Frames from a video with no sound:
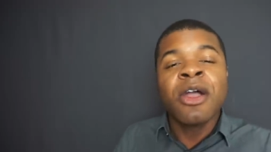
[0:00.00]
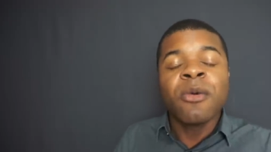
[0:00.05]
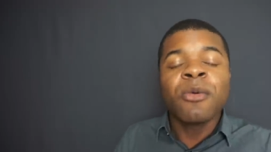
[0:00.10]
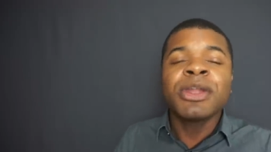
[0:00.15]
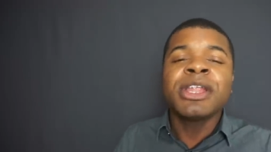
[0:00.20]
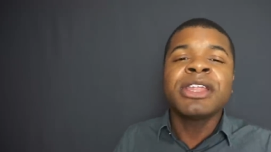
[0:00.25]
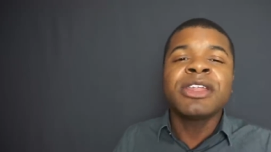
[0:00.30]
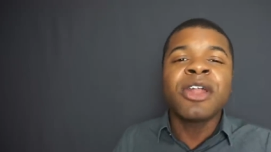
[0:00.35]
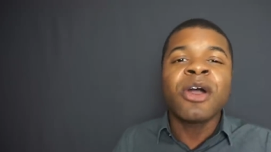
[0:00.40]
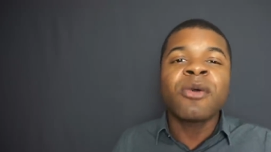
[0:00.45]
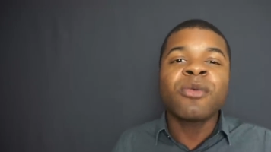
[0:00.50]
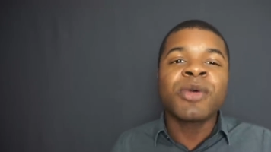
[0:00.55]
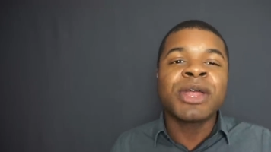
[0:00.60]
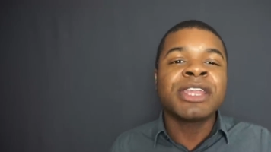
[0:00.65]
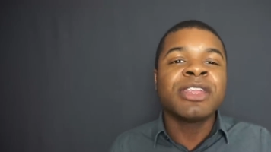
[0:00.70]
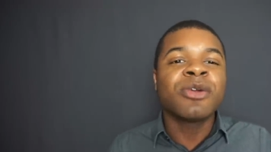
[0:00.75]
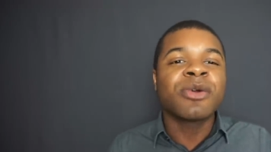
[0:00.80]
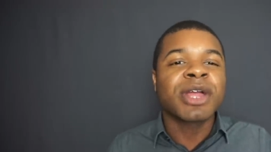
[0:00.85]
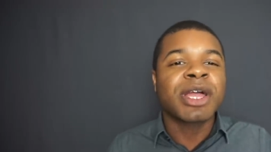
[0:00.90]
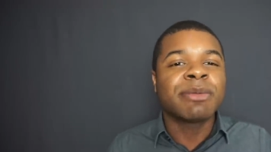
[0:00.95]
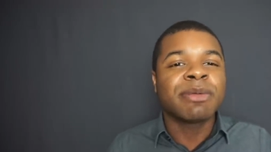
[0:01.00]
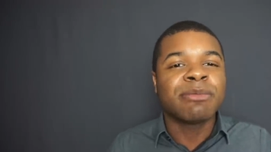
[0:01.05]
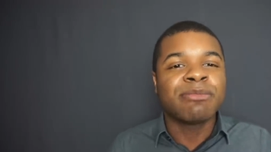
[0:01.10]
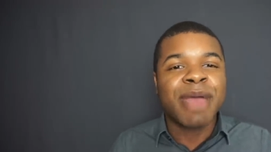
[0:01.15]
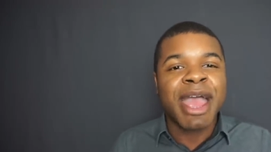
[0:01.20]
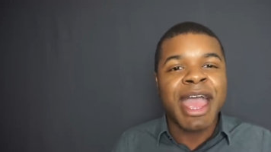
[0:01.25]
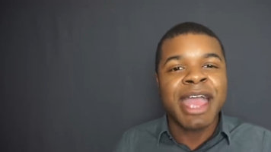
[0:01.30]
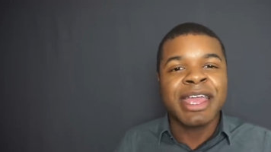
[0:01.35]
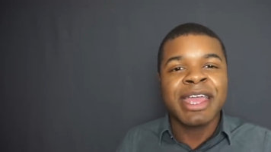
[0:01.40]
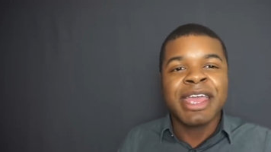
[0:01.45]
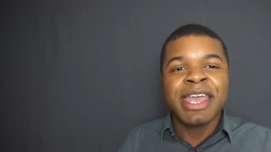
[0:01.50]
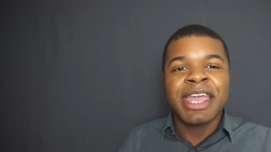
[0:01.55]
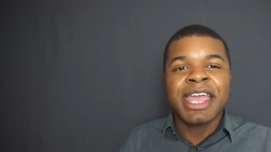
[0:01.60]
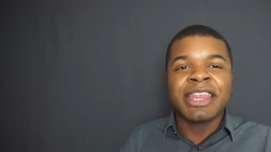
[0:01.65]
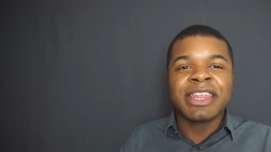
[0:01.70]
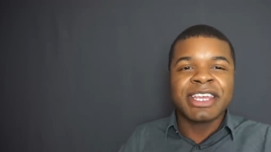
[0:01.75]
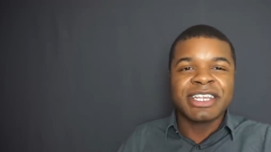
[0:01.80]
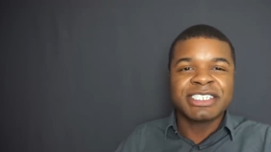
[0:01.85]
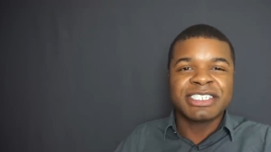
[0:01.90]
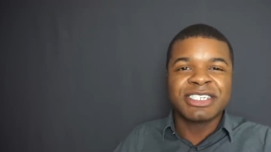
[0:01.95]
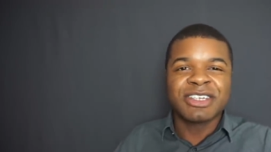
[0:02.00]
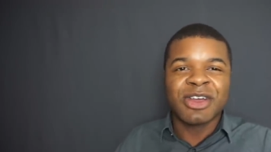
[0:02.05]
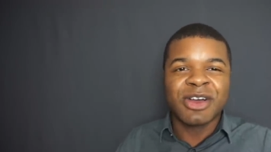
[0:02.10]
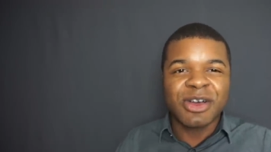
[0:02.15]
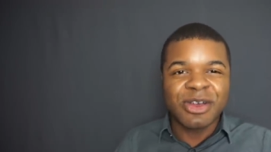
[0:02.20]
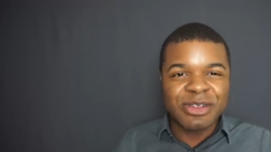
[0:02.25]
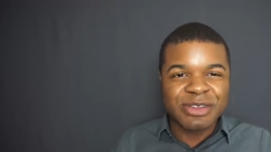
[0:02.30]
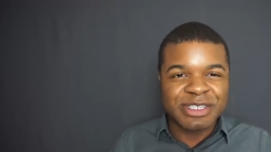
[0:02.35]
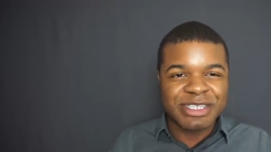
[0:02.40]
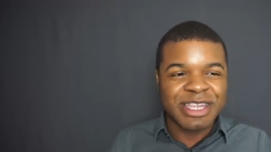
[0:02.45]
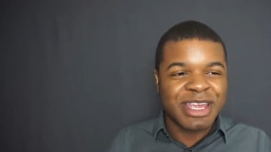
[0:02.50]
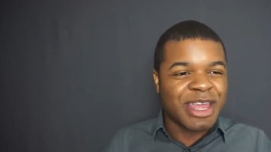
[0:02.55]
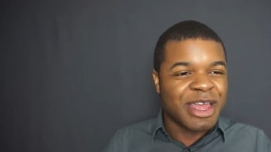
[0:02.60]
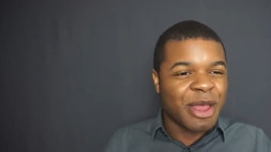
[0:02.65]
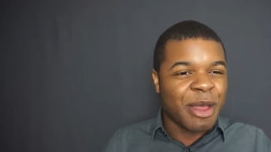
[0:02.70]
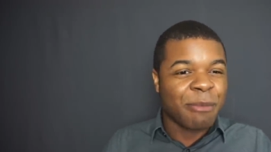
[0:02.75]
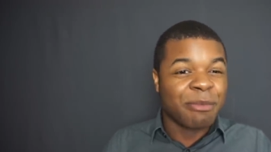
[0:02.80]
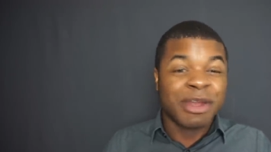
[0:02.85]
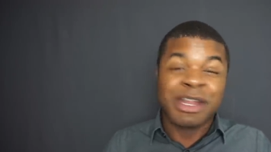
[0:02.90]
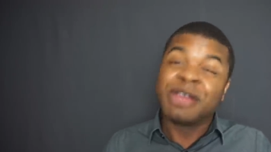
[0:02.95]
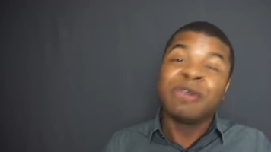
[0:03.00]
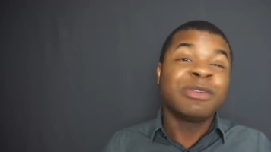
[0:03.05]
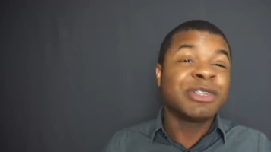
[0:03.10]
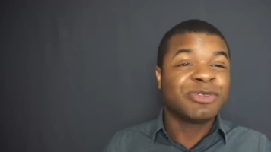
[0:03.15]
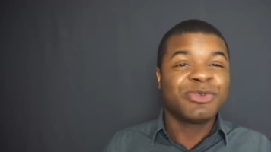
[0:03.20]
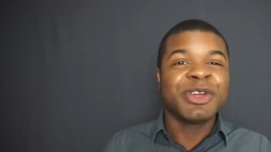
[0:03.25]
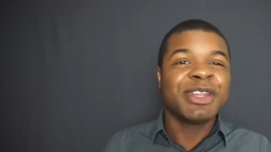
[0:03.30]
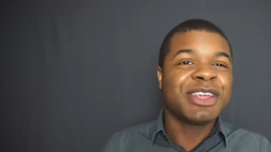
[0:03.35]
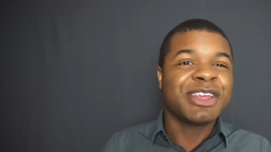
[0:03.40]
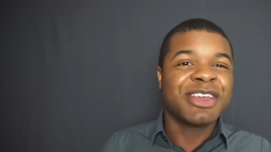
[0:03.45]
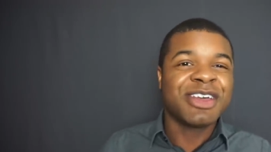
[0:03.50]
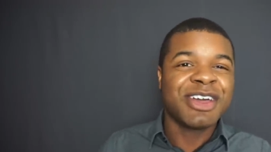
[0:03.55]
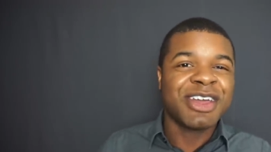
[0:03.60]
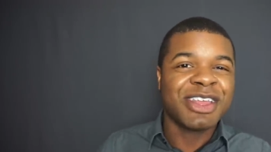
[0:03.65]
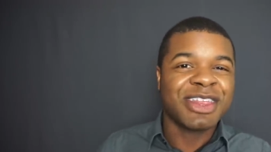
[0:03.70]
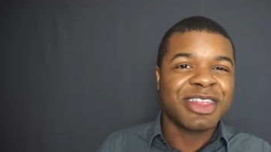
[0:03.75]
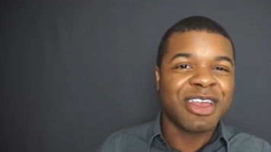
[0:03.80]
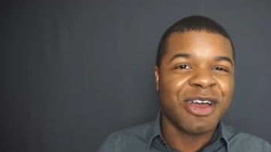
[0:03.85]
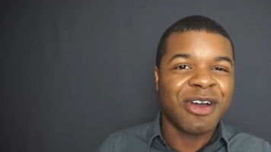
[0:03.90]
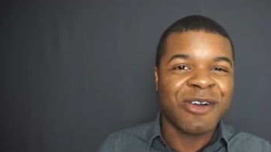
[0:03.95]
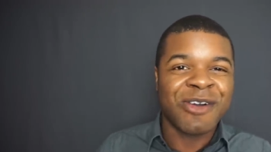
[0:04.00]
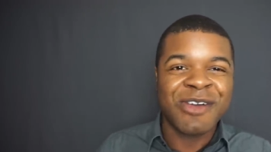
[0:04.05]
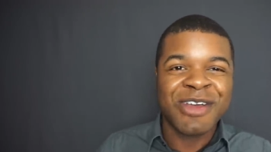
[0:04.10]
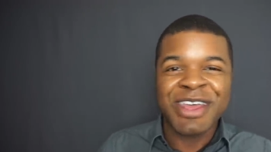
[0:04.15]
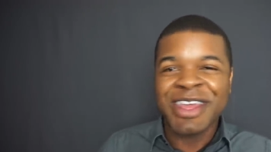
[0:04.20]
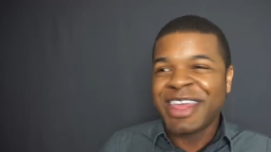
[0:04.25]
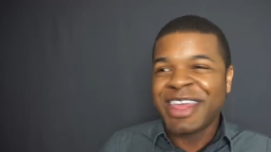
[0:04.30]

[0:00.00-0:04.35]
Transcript: We didn't know when you were coming back. And then she goes, But it was really good though.